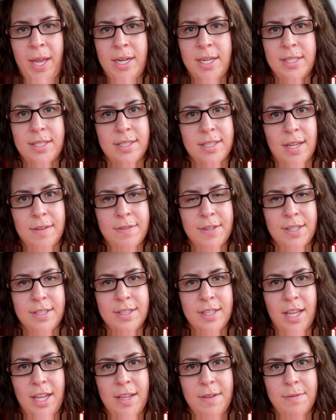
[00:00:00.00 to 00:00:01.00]
Bandit
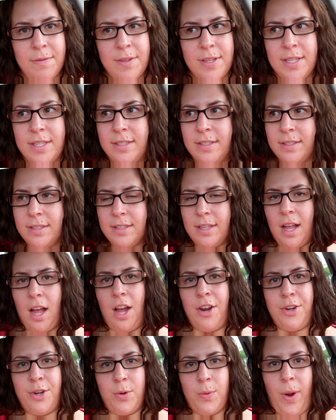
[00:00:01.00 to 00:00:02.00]
Stephanie's Life is
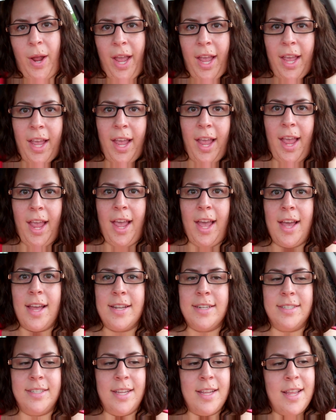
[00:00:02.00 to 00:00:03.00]
underway,
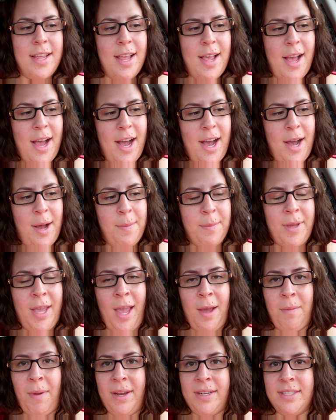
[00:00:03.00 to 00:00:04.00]
and
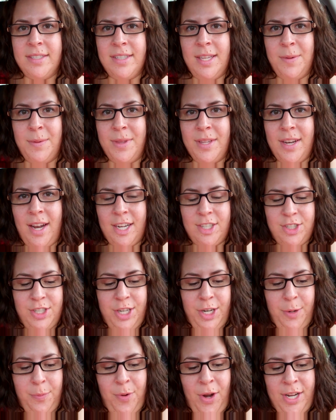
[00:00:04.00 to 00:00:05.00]
can't wait to see what the next
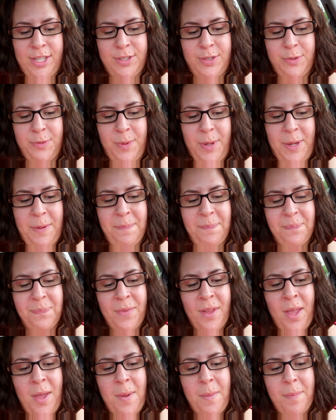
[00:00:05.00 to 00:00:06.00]
year brings for me.
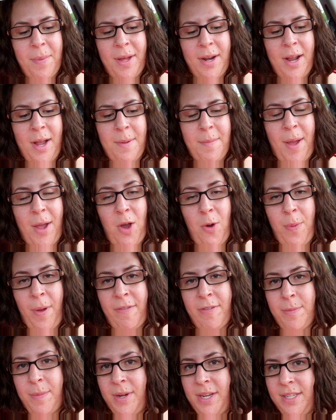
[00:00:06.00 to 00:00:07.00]
But I hope
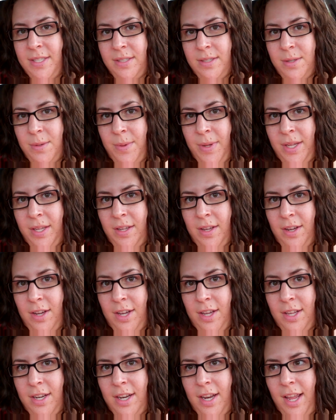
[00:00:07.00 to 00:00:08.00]
everybody's doing
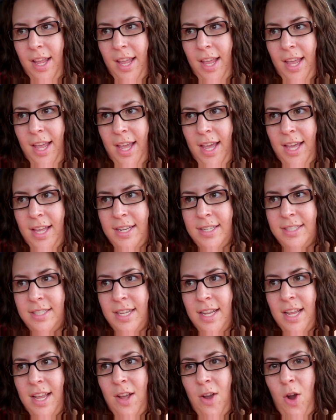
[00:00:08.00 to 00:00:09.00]
good, and
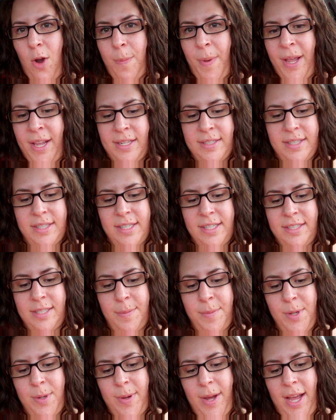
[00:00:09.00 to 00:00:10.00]
hope I can see
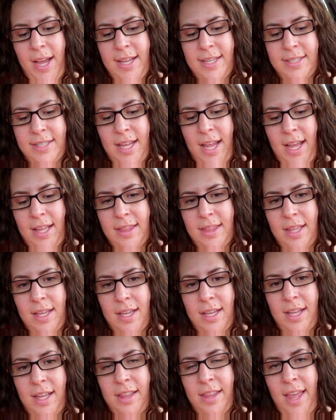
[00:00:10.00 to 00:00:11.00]
some of you guys at
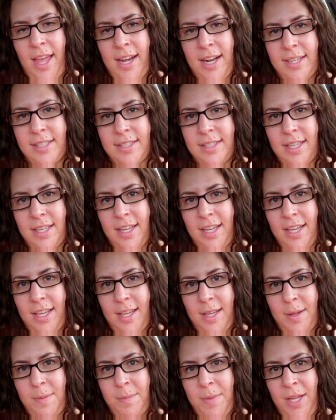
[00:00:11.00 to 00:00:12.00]
the Atlantic
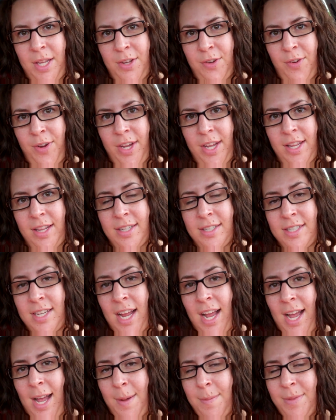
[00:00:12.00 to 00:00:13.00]
City meet and greet.
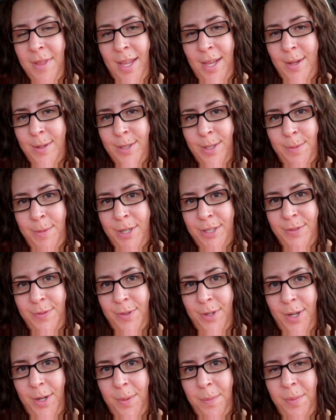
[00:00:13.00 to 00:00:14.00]
Tom, thank you so much
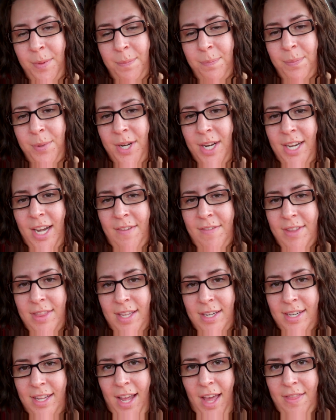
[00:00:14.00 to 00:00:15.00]
for putting
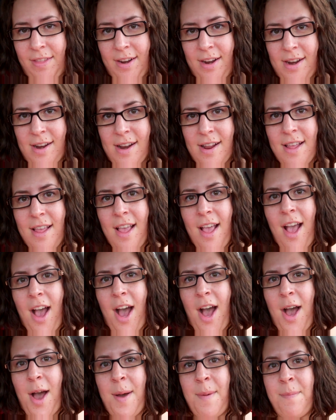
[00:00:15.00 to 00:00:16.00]
everything together.
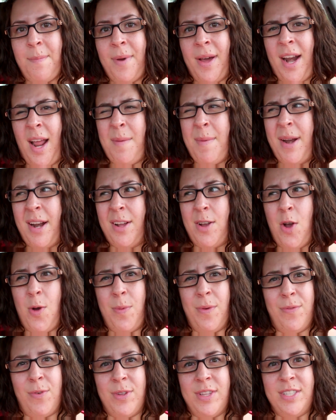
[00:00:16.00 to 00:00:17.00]
But I better go
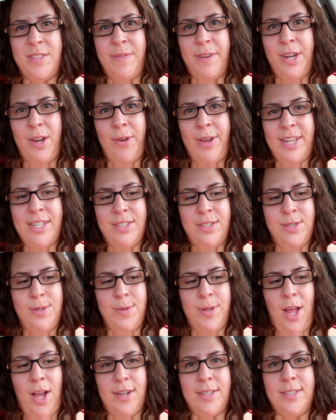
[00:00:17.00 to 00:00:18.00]
before this video gets
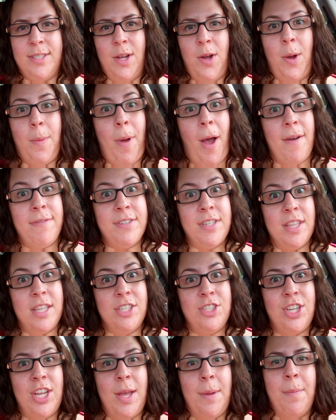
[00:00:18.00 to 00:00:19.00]
too long, so I'm off to
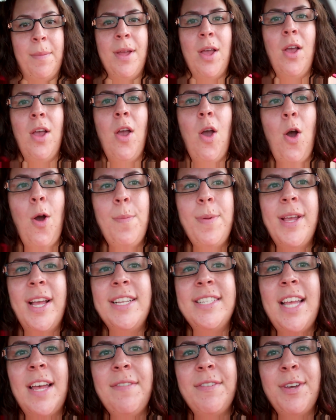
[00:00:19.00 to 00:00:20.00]
the gym. Hope you
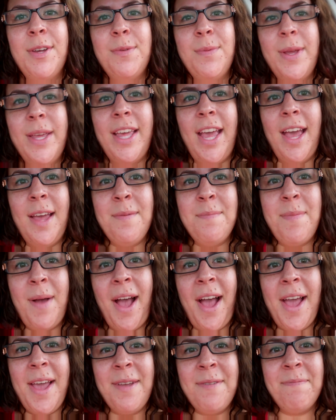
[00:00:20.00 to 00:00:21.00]
guys have a good weekend.
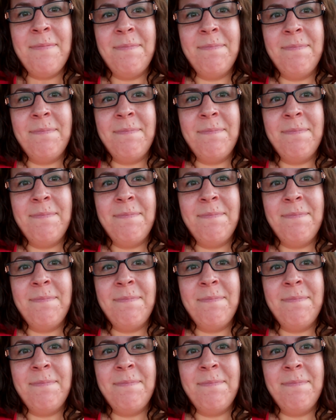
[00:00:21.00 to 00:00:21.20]
Bye.